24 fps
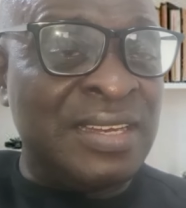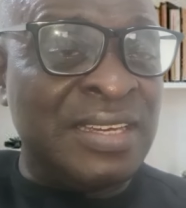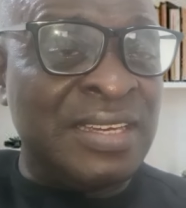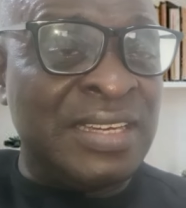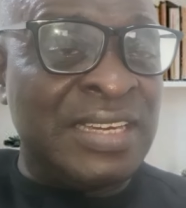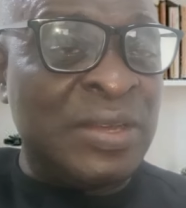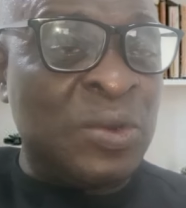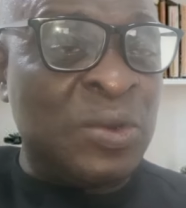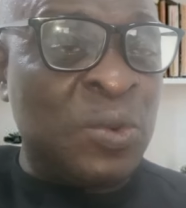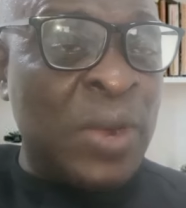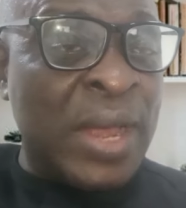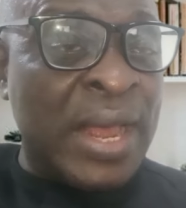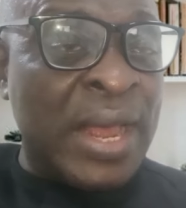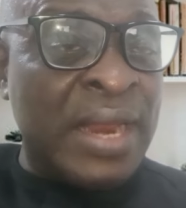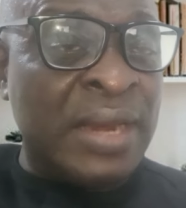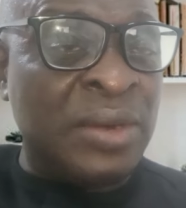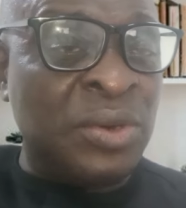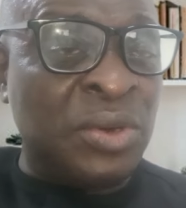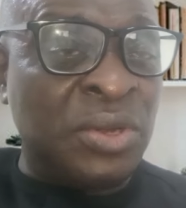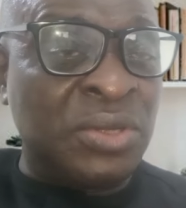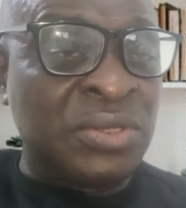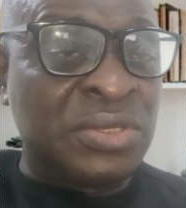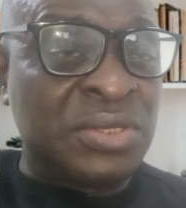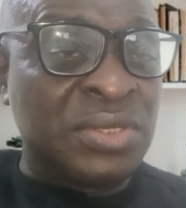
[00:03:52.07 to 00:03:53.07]
they were
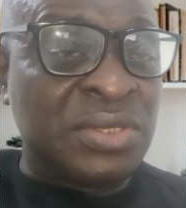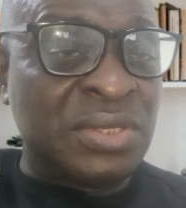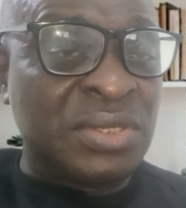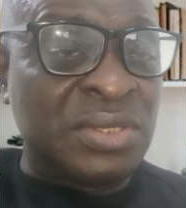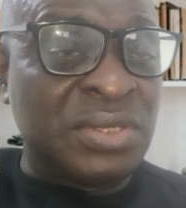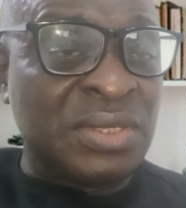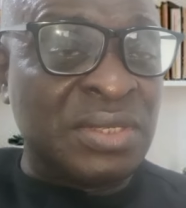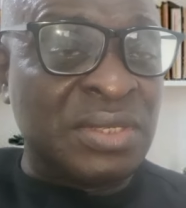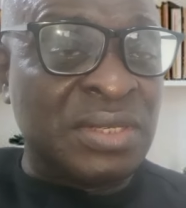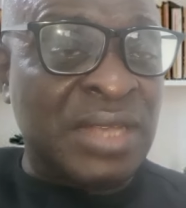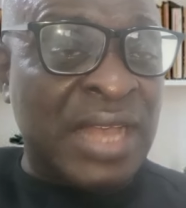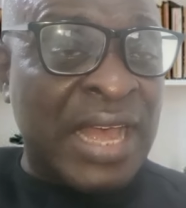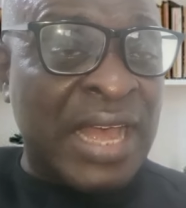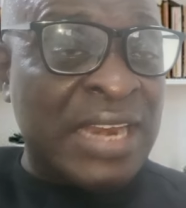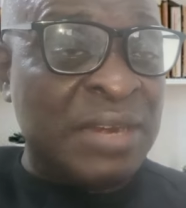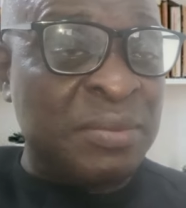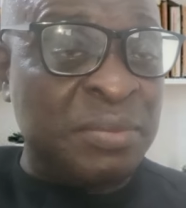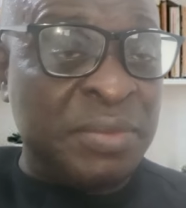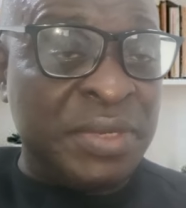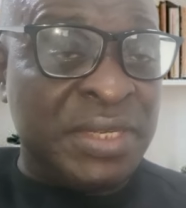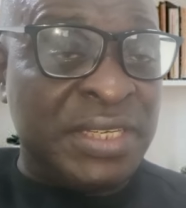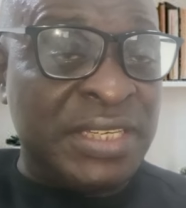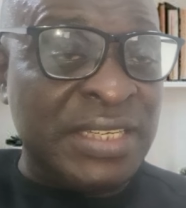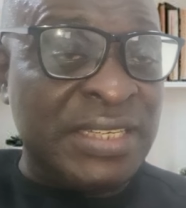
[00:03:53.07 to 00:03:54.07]
not
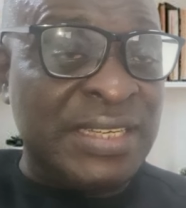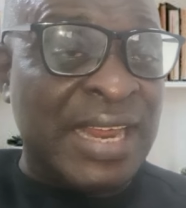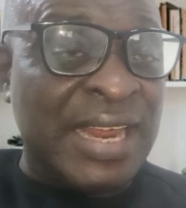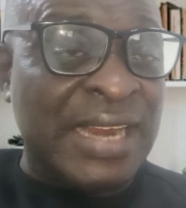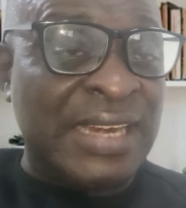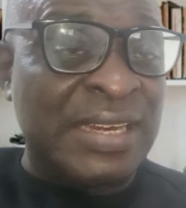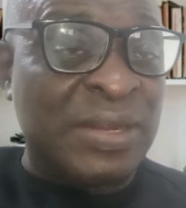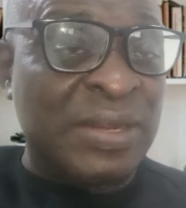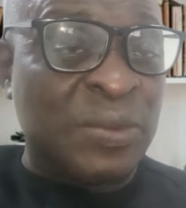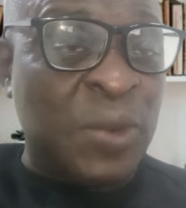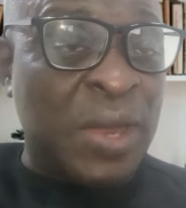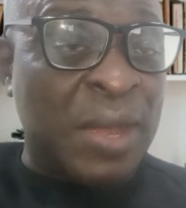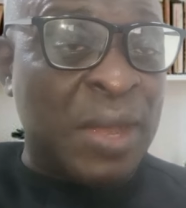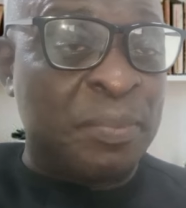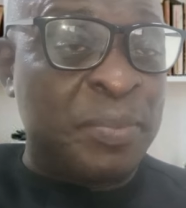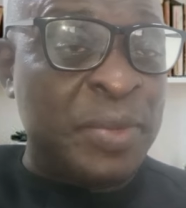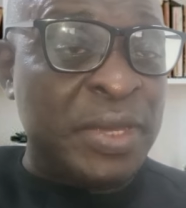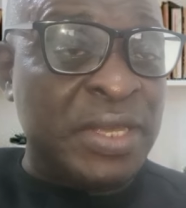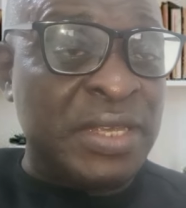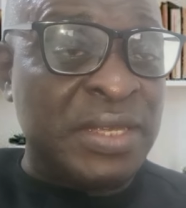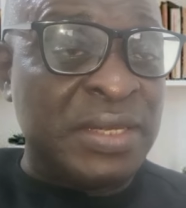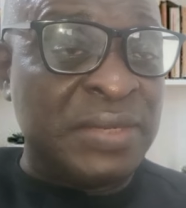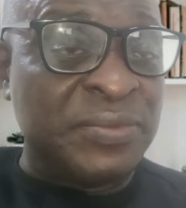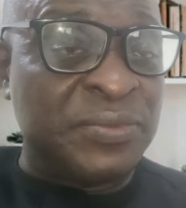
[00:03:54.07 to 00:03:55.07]
admitting that they were
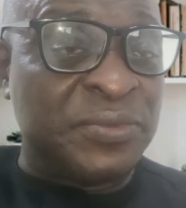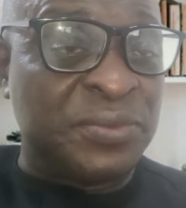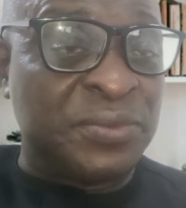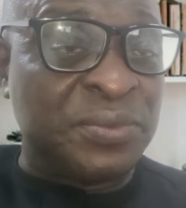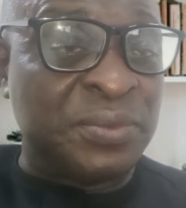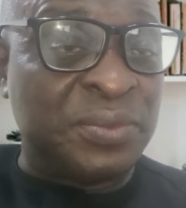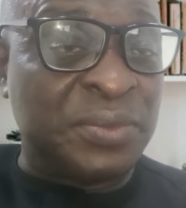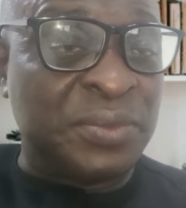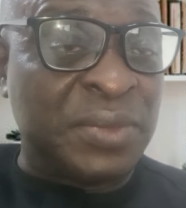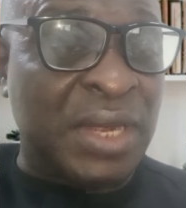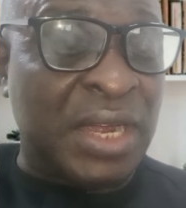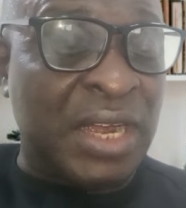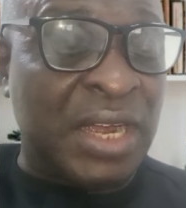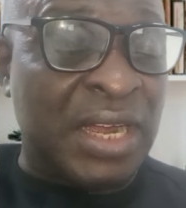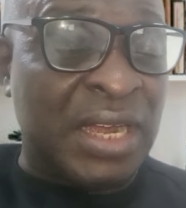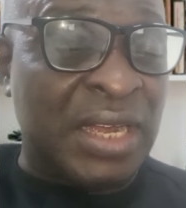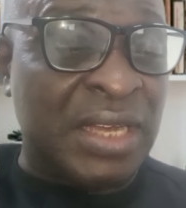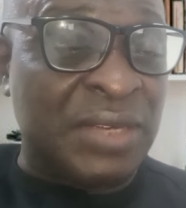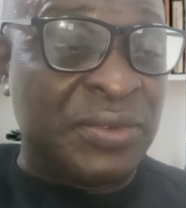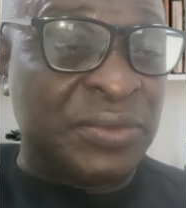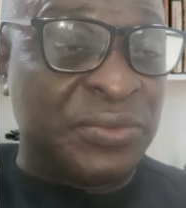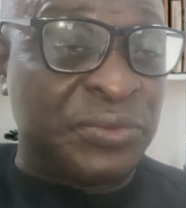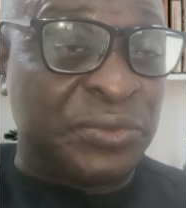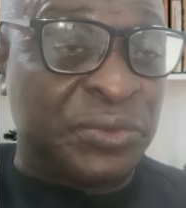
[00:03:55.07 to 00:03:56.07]
paying
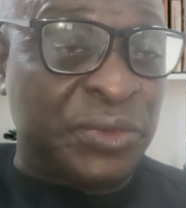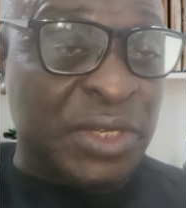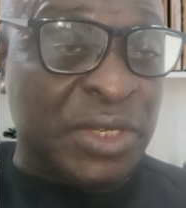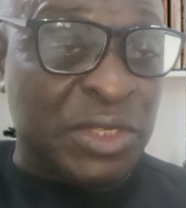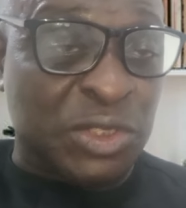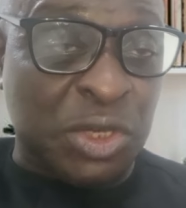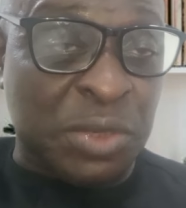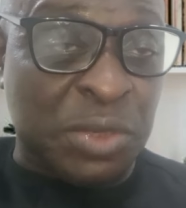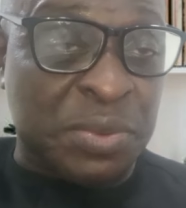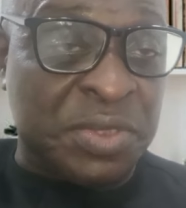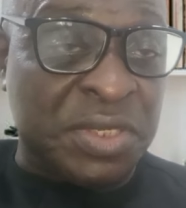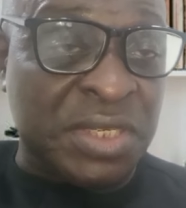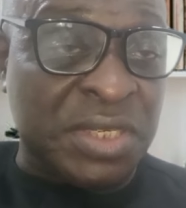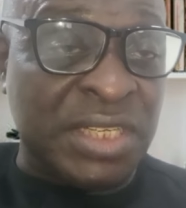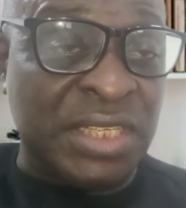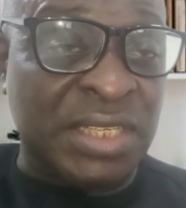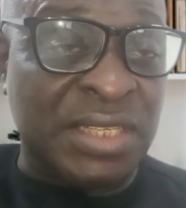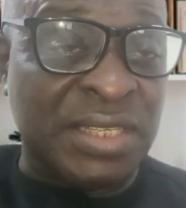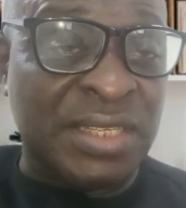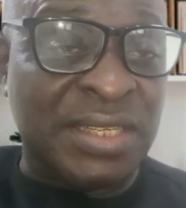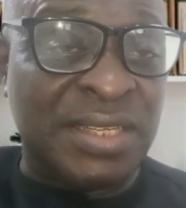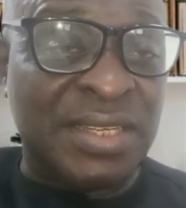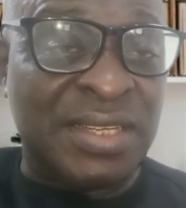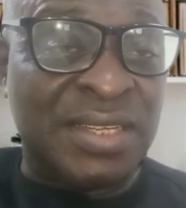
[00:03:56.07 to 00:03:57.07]
fuel
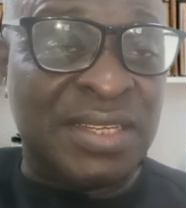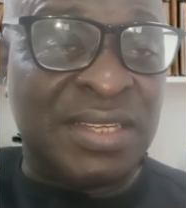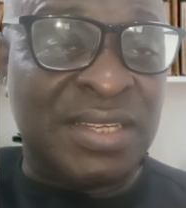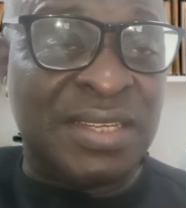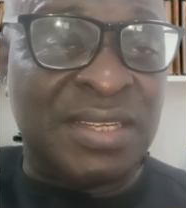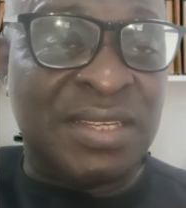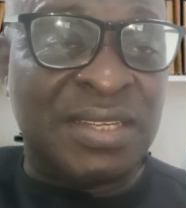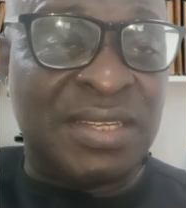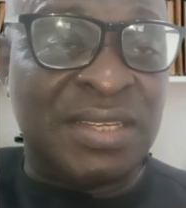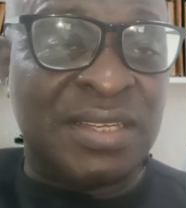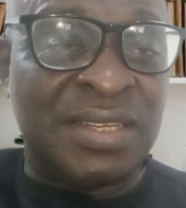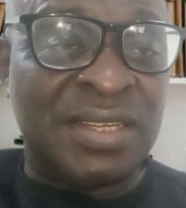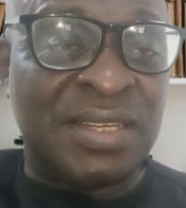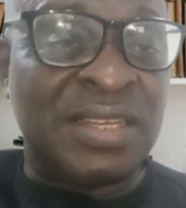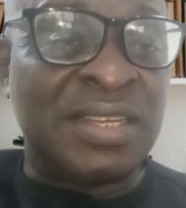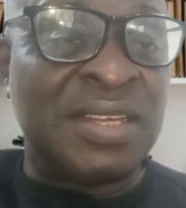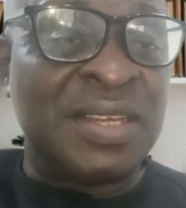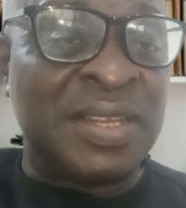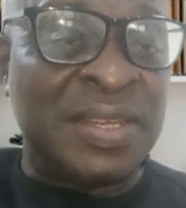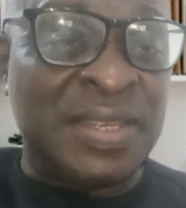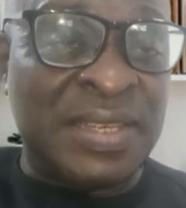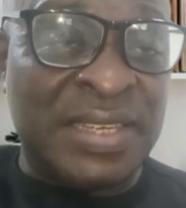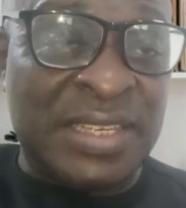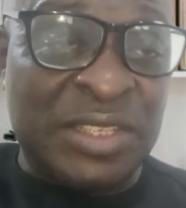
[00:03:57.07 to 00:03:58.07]
subsidy.
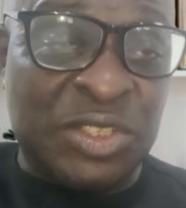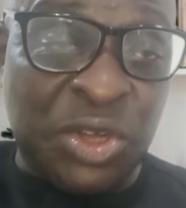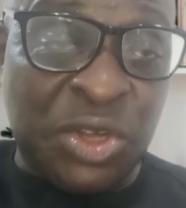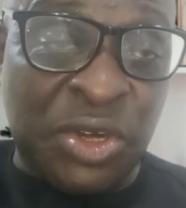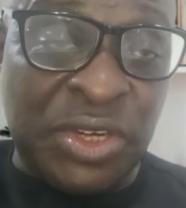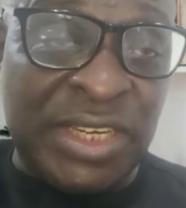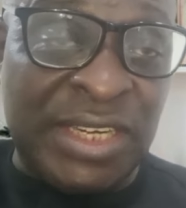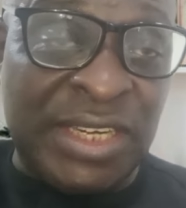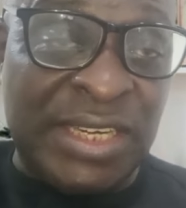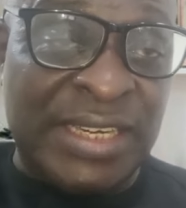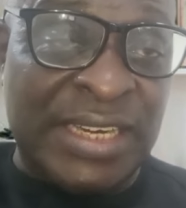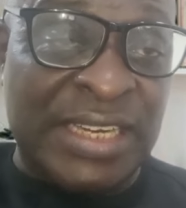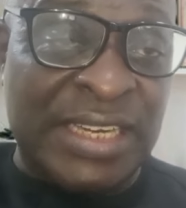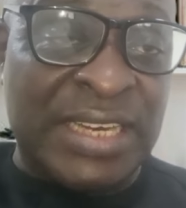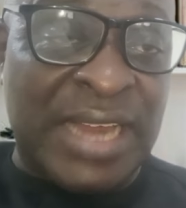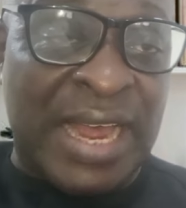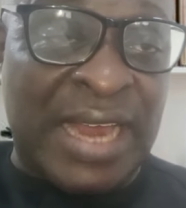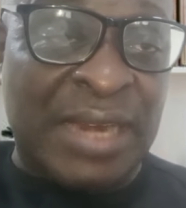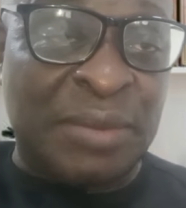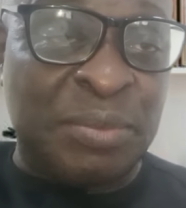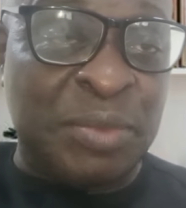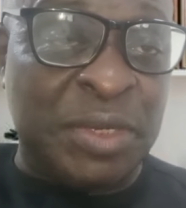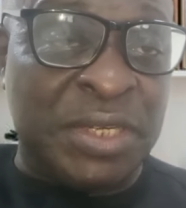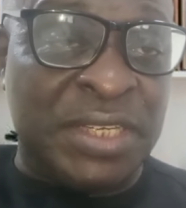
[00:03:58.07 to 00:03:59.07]
They suddenly they
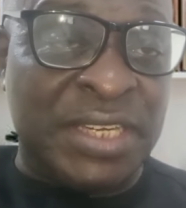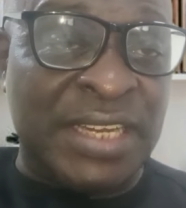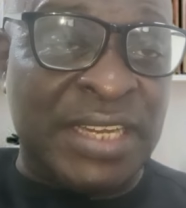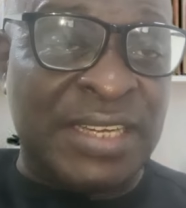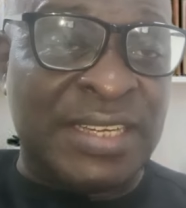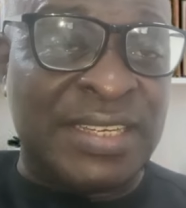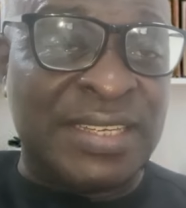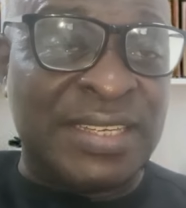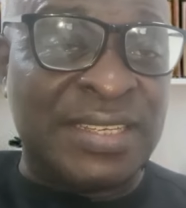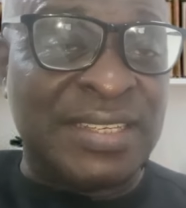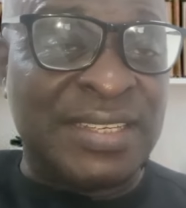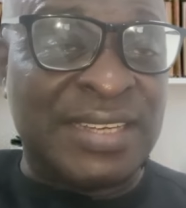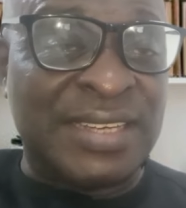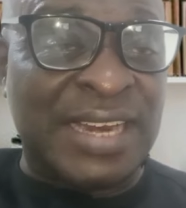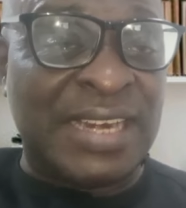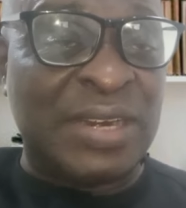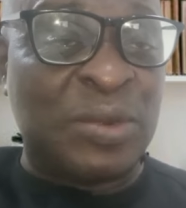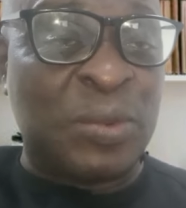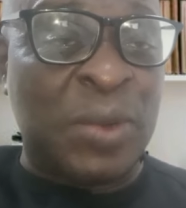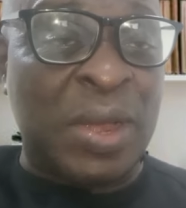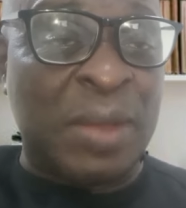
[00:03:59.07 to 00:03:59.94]
admitted that they